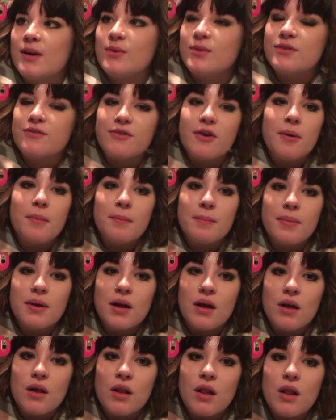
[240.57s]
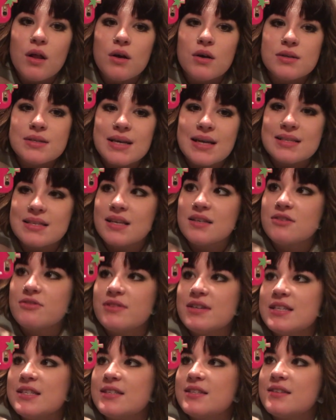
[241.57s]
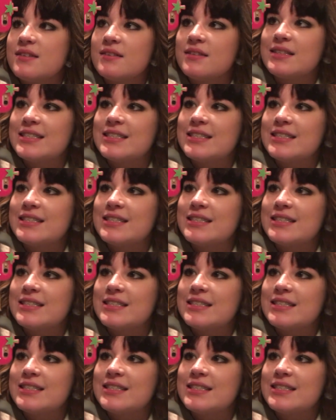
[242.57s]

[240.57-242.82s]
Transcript: It was from Clothes Accessories.